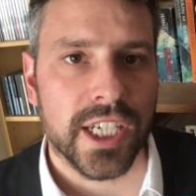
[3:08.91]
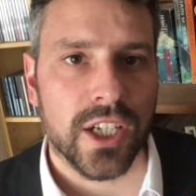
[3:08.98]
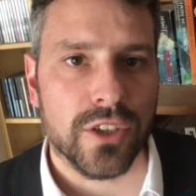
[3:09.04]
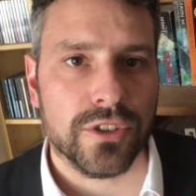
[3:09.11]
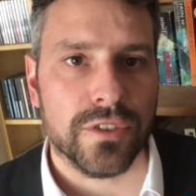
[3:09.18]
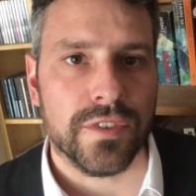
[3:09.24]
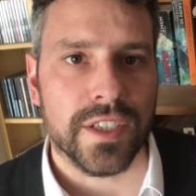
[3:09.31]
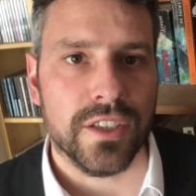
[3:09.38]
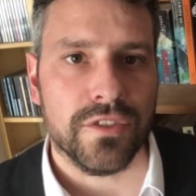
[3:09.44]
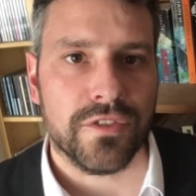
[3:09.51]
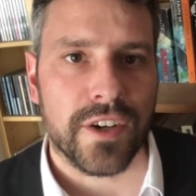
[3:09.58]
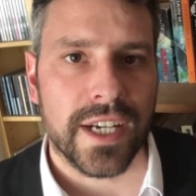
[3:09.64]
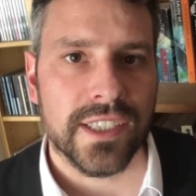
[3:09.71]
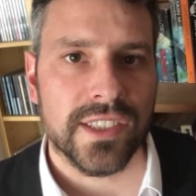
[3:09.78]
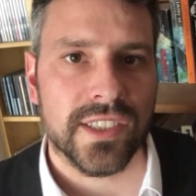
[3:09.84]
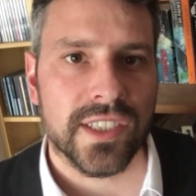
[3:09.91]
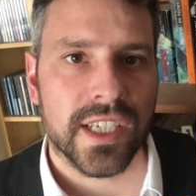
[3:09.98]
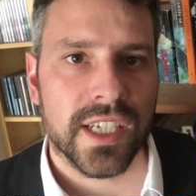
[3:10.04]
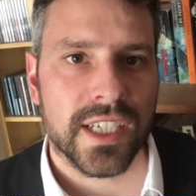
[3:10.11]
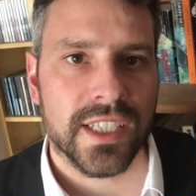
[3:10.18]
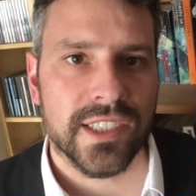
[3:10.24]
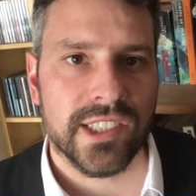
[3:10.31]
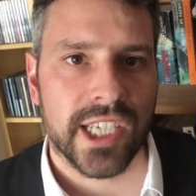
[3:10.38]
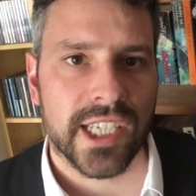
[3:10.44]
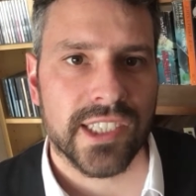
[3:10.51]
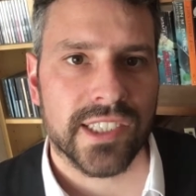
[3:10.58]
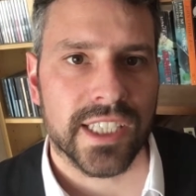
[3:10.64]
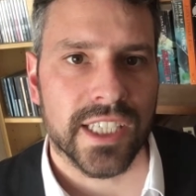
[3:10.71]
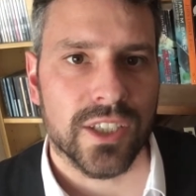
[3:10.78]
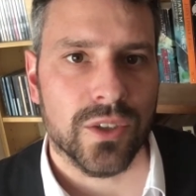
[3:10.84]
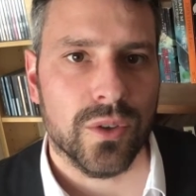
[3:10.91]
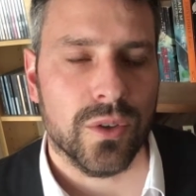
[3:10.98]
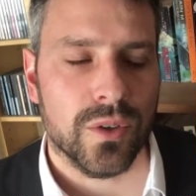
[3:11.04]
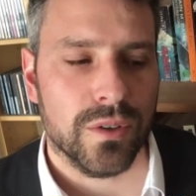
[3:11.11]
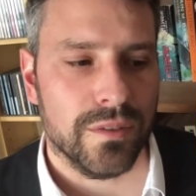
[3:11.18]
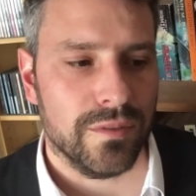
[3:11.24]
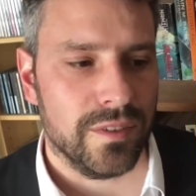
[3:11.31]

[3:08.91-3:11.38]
a lot of these phrases are contested, or,